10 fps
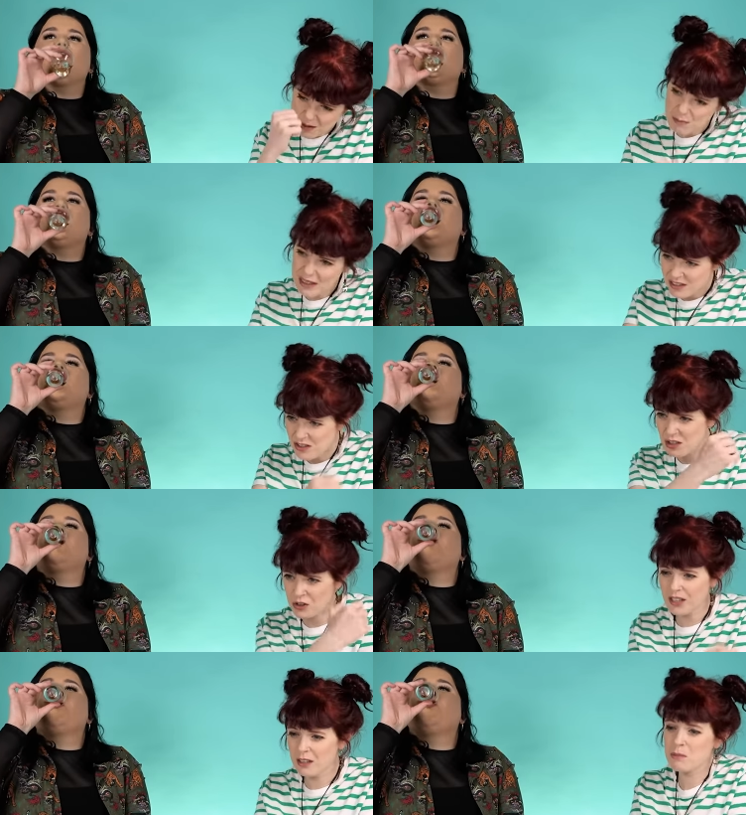Speaker 1: a mixer
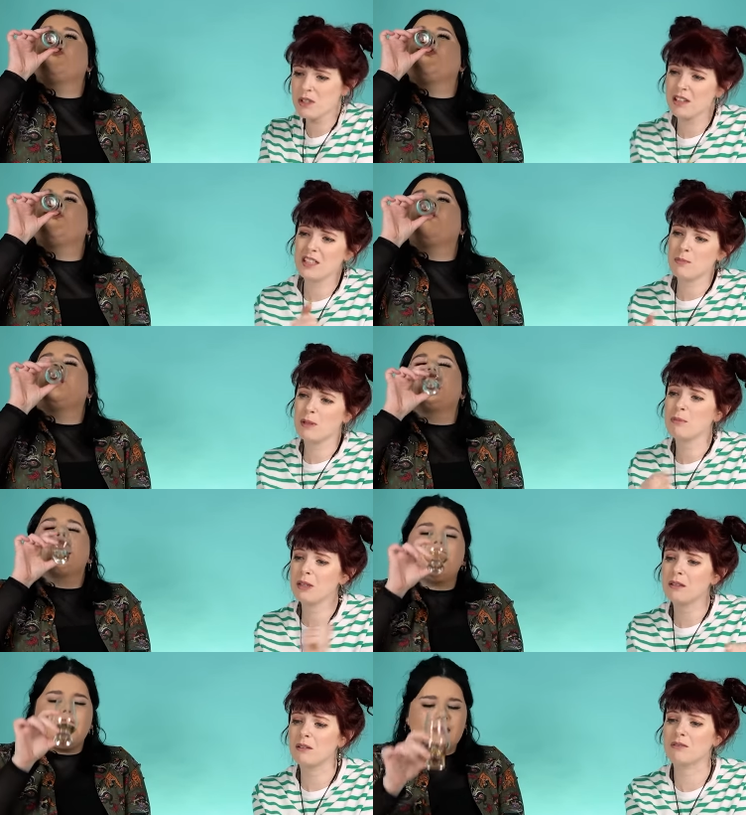drink. I'm sorry to people who
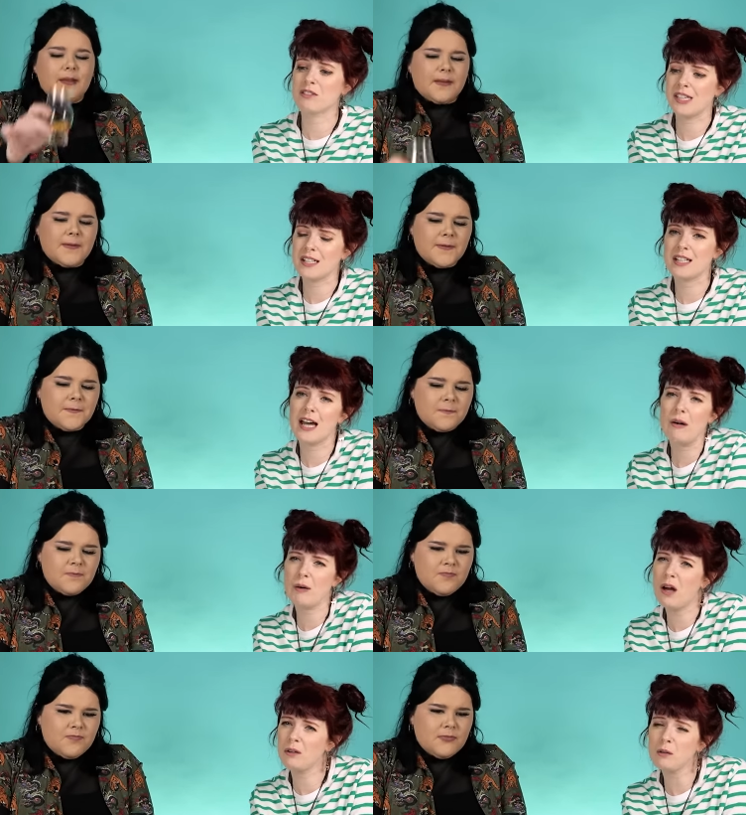love sitting down
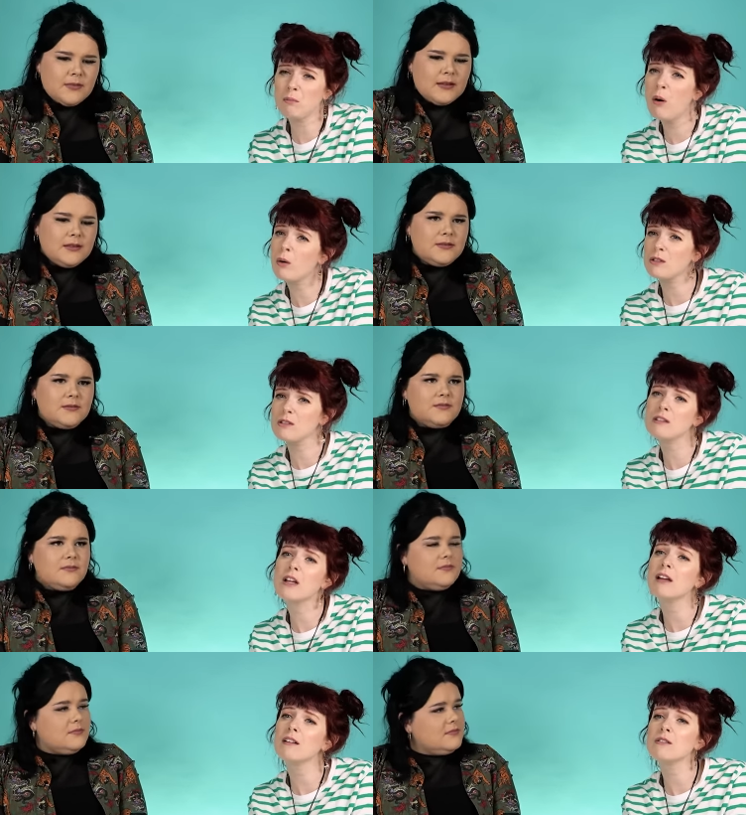on their porch in
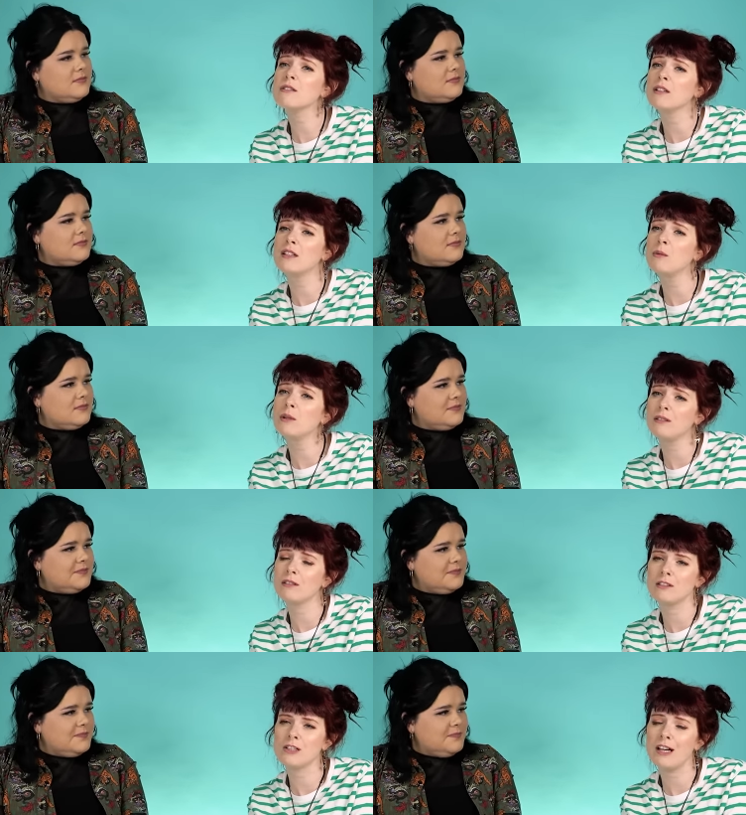Tennessee with
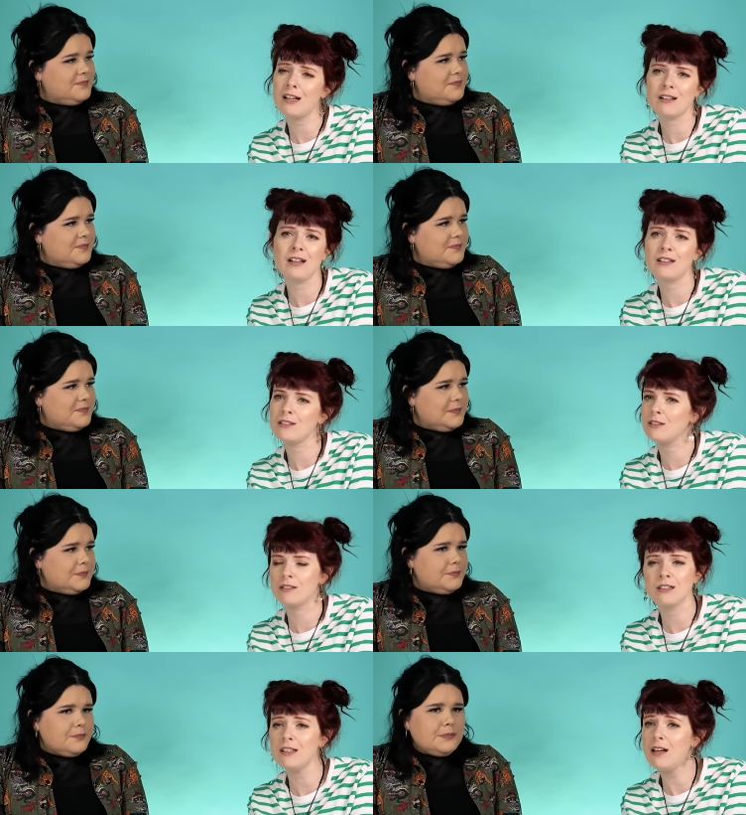their Jack Daniels.
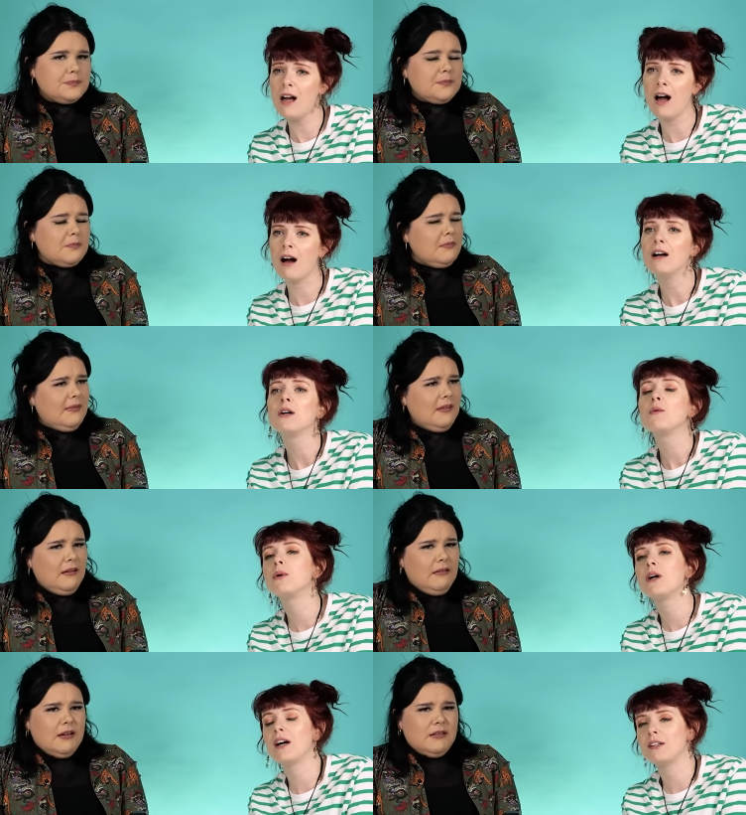Yeah,
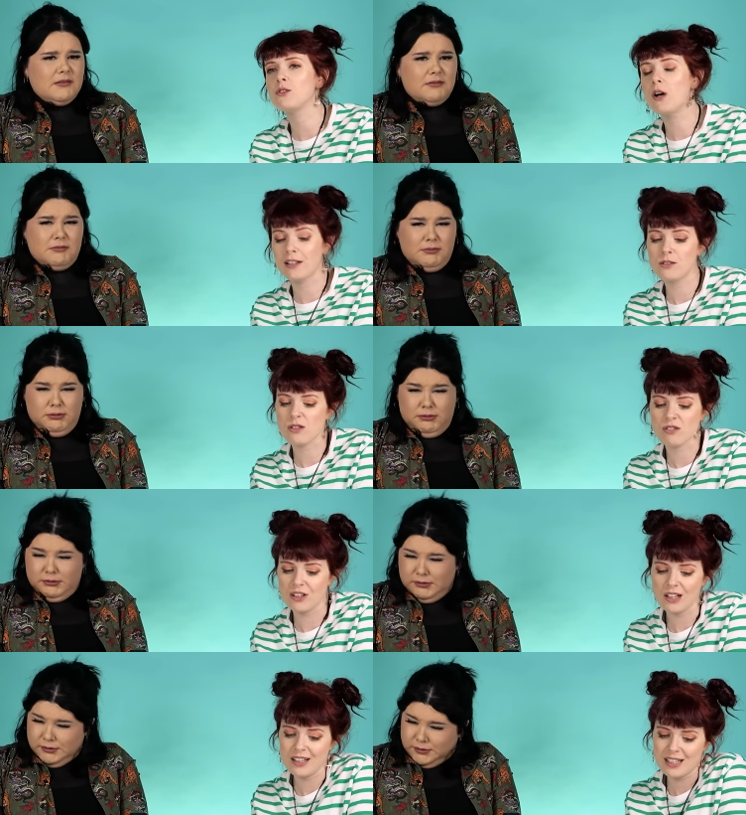but I I just
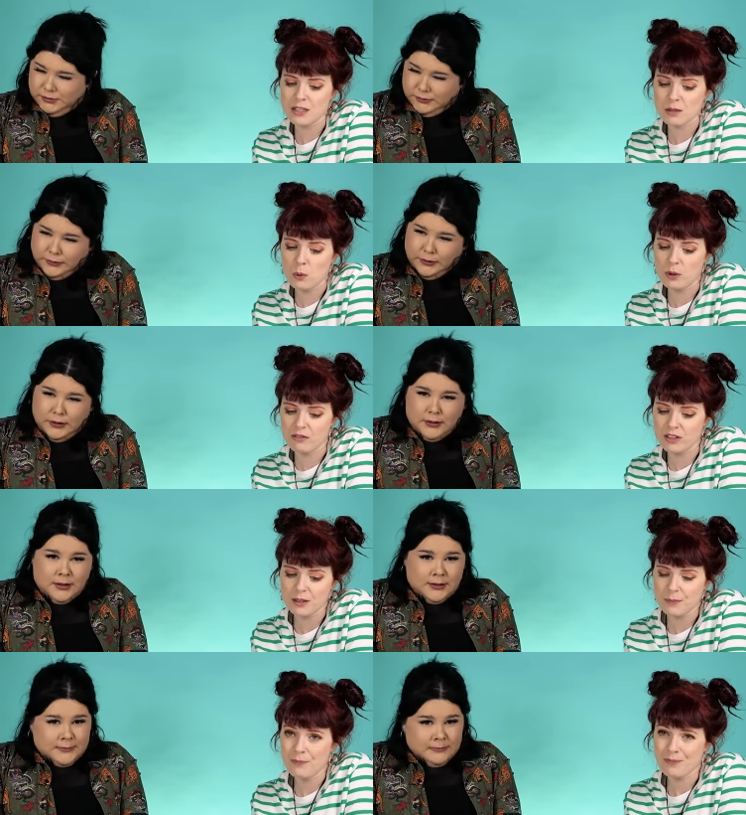feel like it's more of a
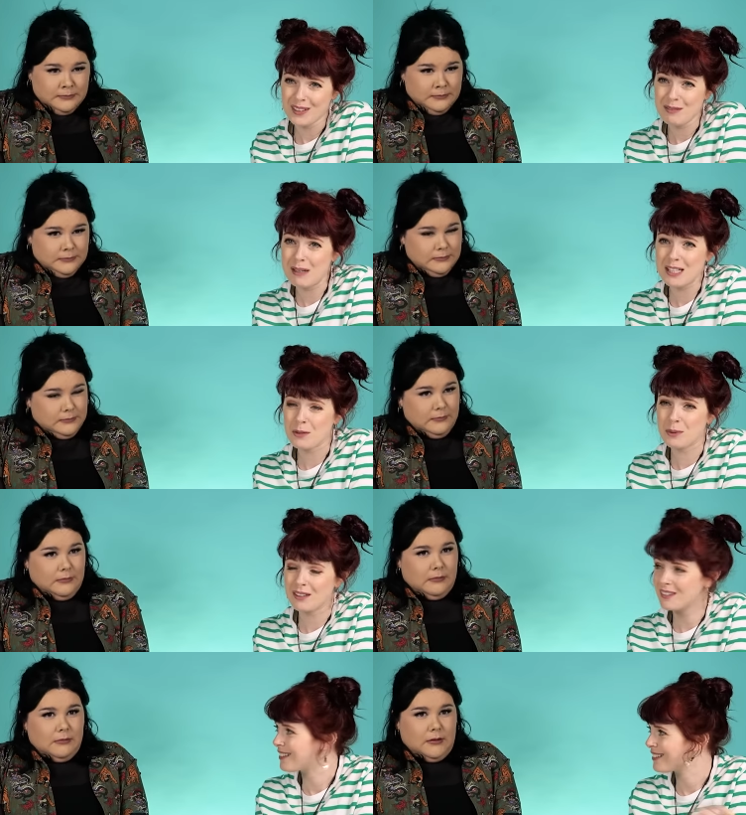mix away.
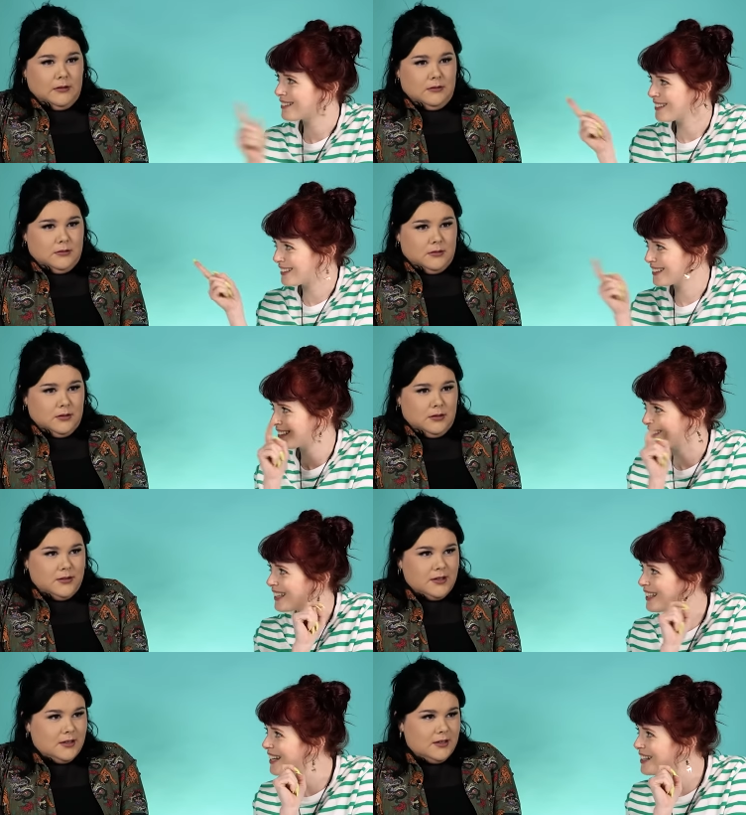
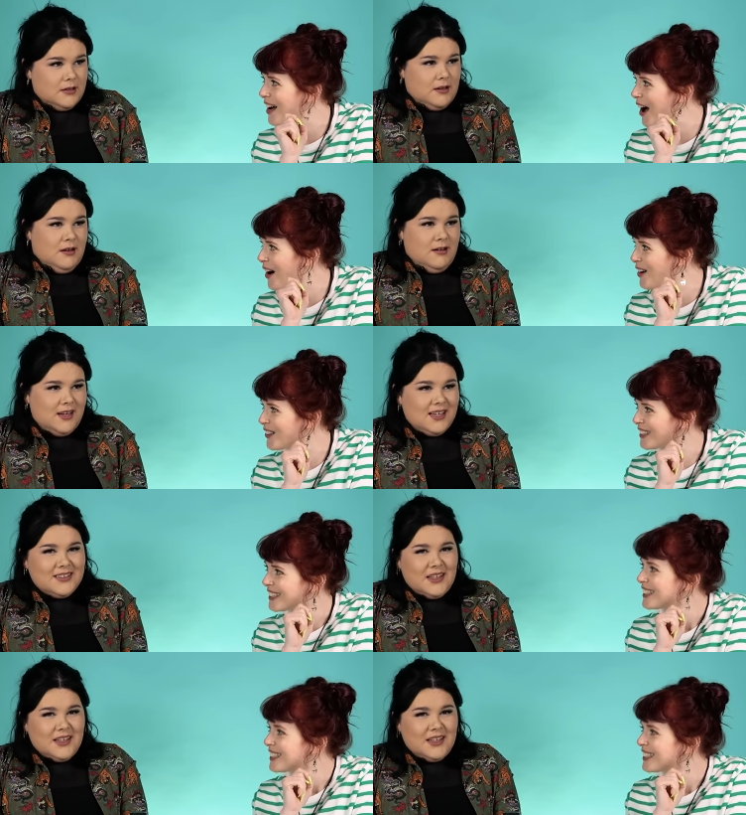There you go.